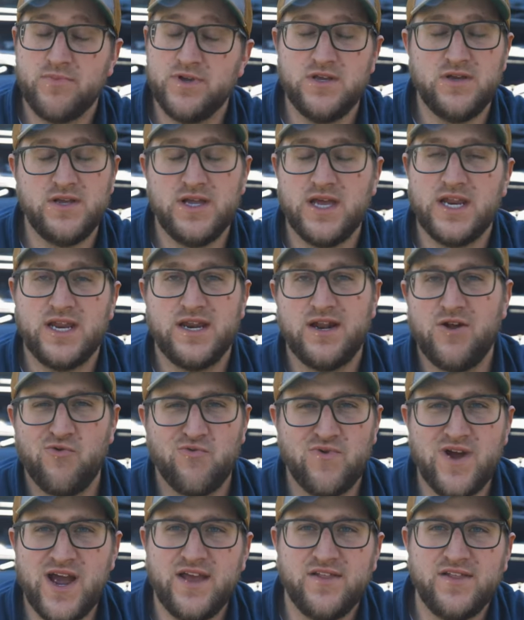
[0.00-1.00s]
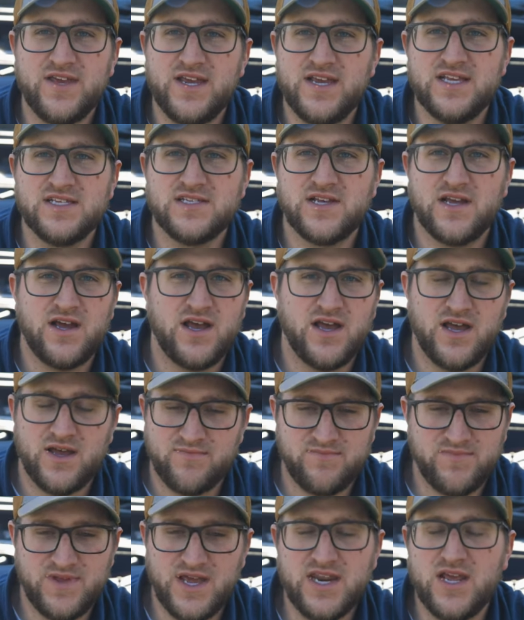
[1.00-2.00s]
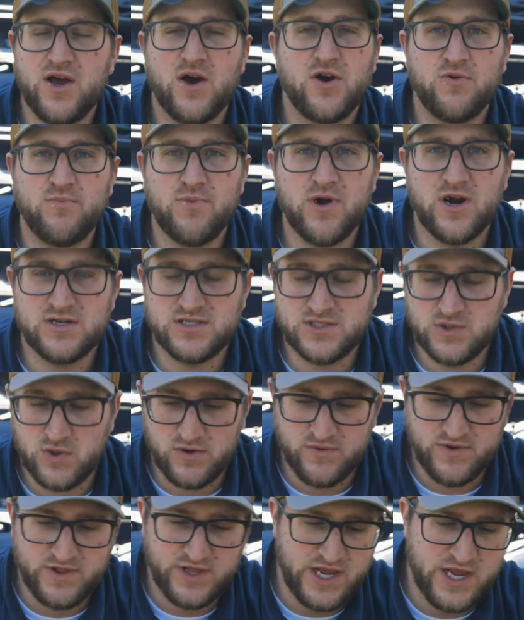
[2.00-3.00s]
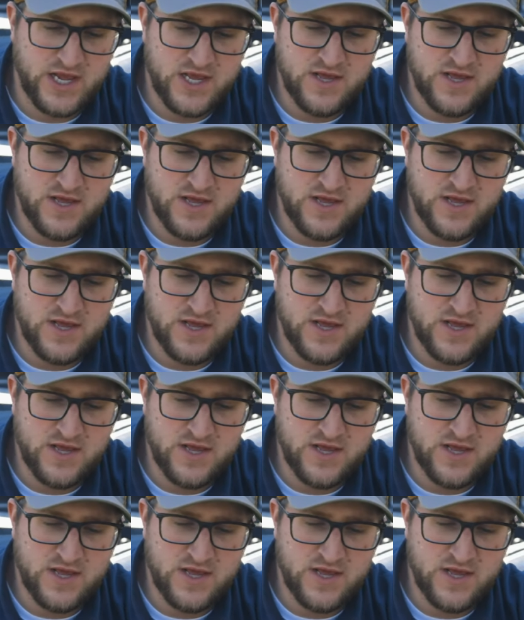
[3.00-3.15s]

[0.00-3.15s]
but you can get it at O'Reilly's, any auto parts store really.